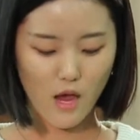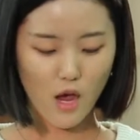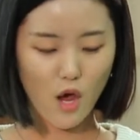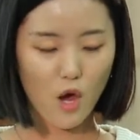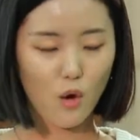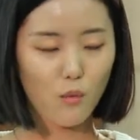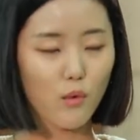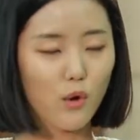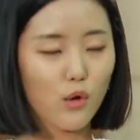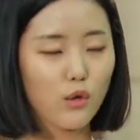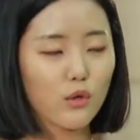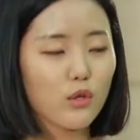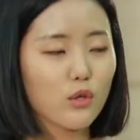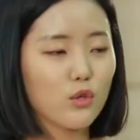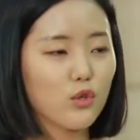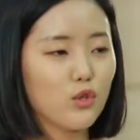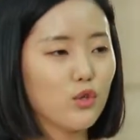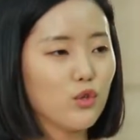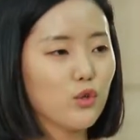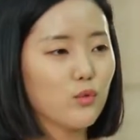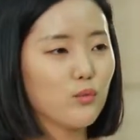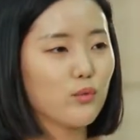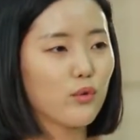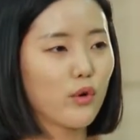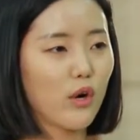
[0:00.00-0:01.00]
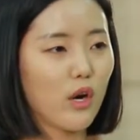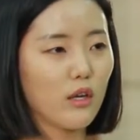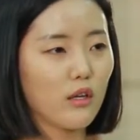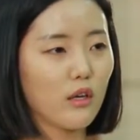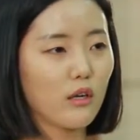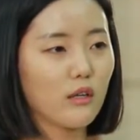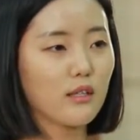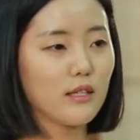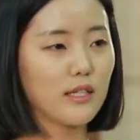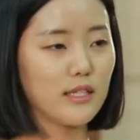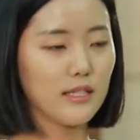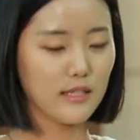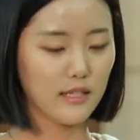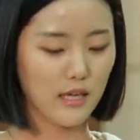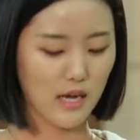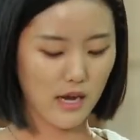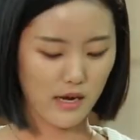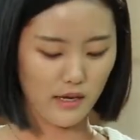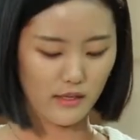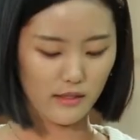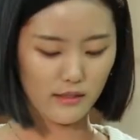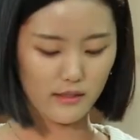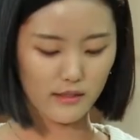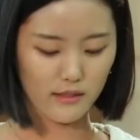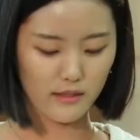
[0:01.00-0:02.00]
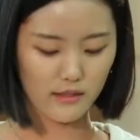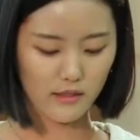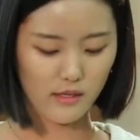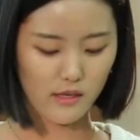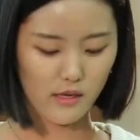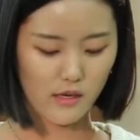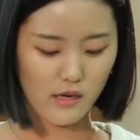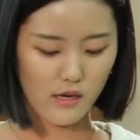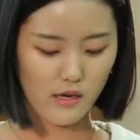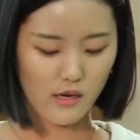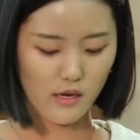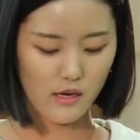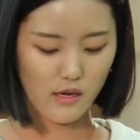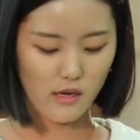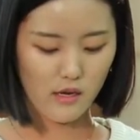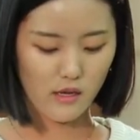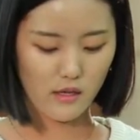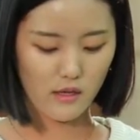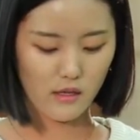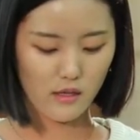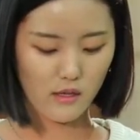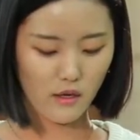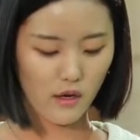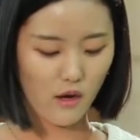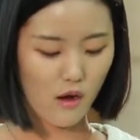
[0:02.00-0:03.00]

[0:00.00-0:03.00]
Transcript: Among the new product designs, the